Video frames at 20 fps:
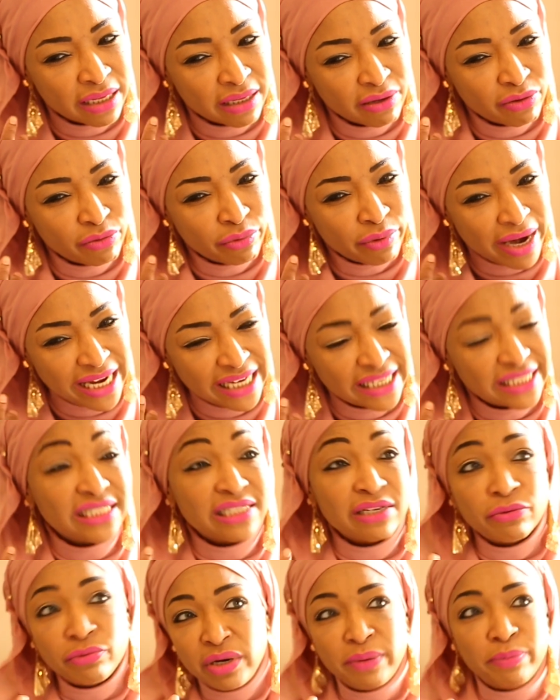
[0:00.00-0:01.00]
great
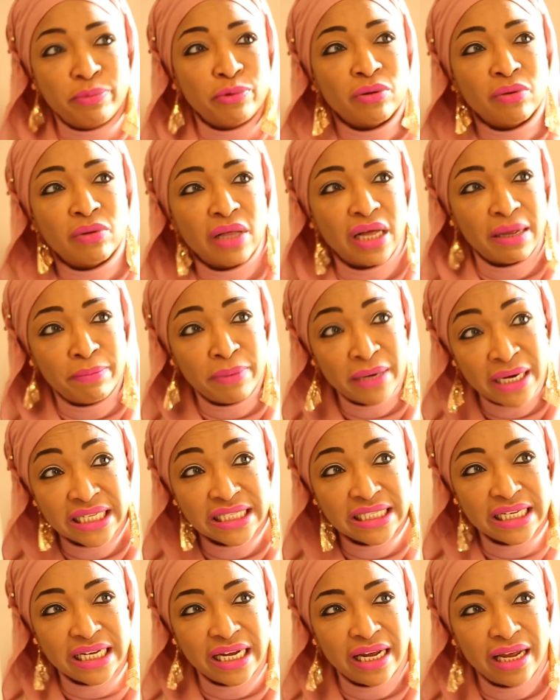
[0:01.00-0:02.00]
cerebral
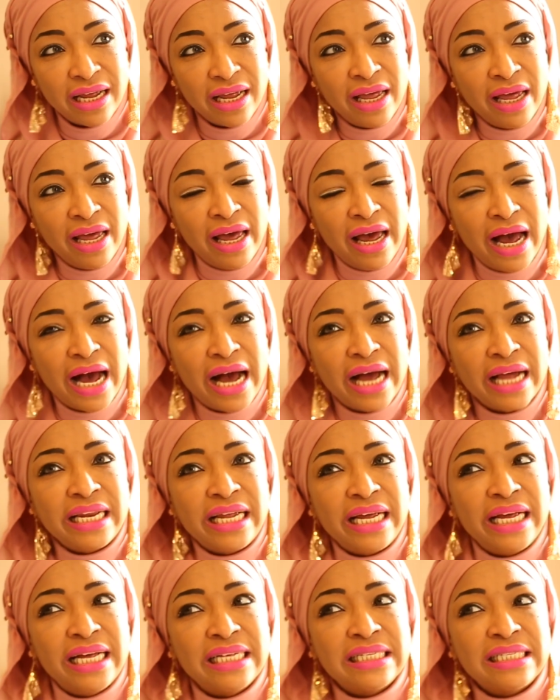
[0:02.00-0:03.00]
ability, and
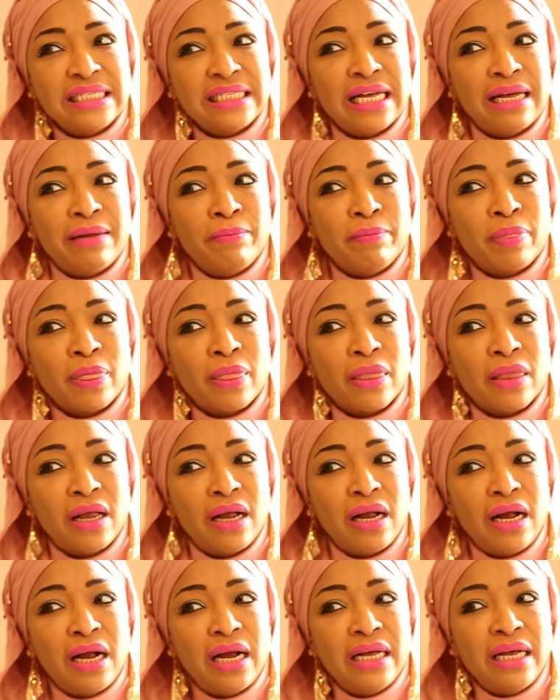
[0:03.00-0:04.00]
his
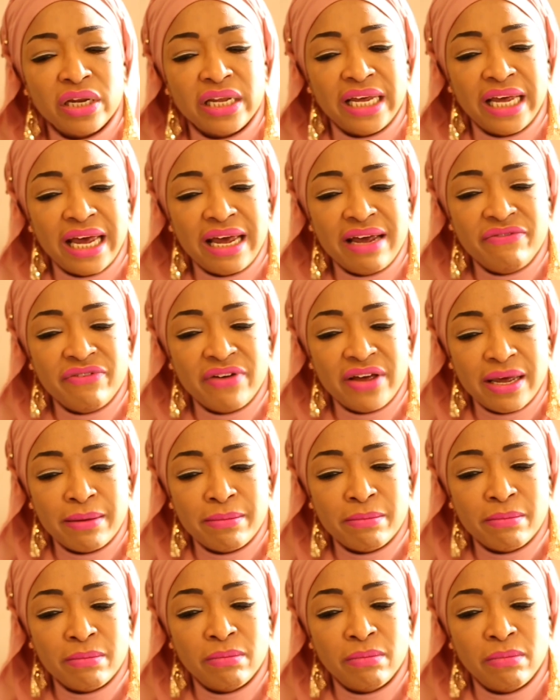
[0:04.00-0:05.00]
gave him
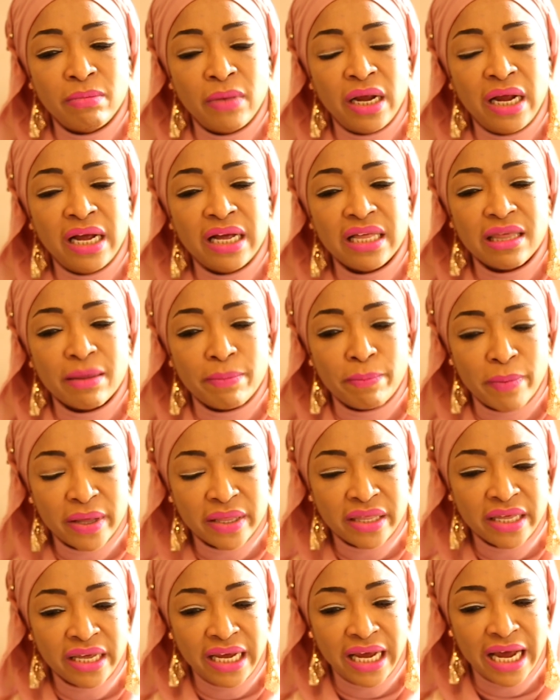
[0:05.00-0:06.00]

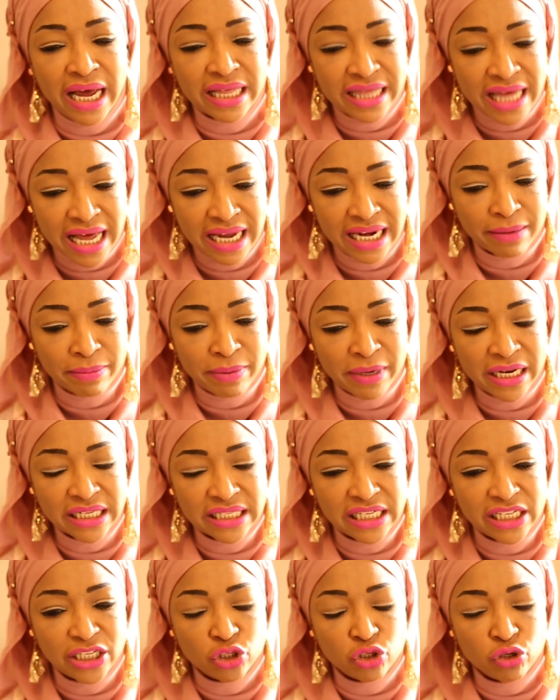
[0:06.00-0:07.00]
that
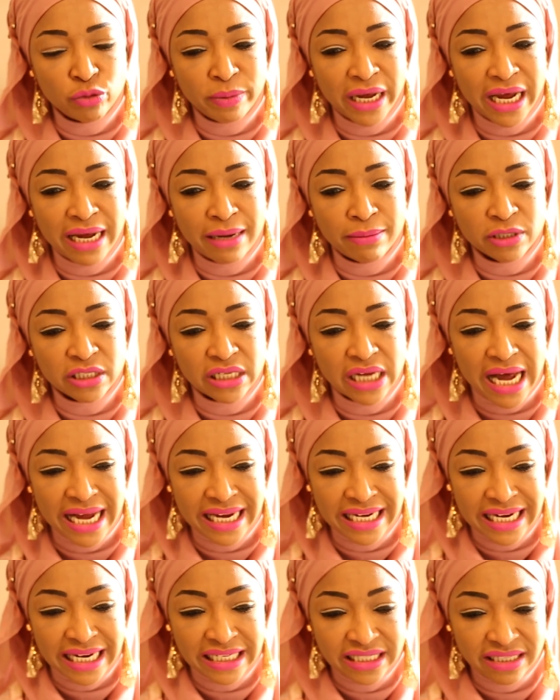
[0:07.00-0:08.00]
ability to be able to
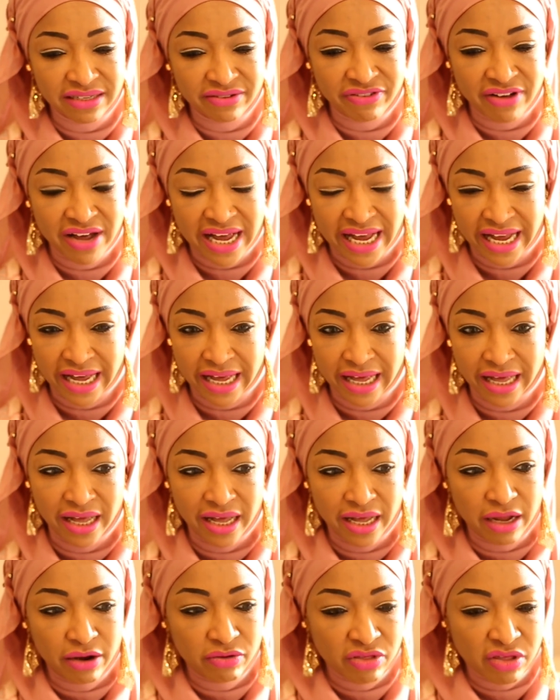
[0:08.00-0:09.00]
identify
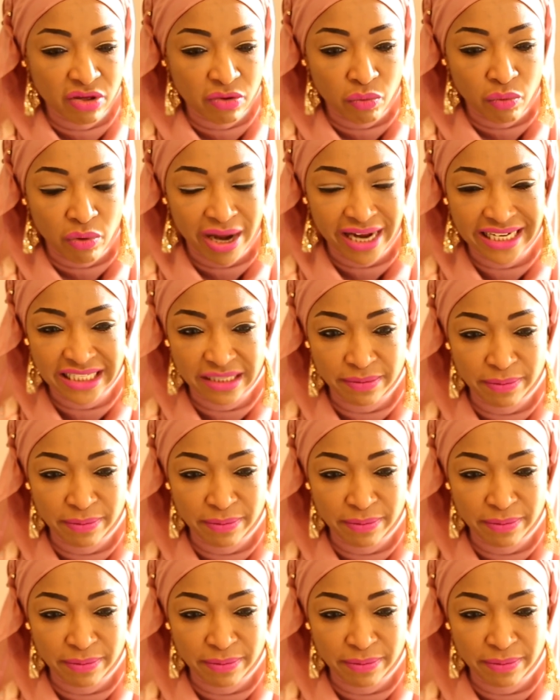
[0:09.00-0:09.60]
the right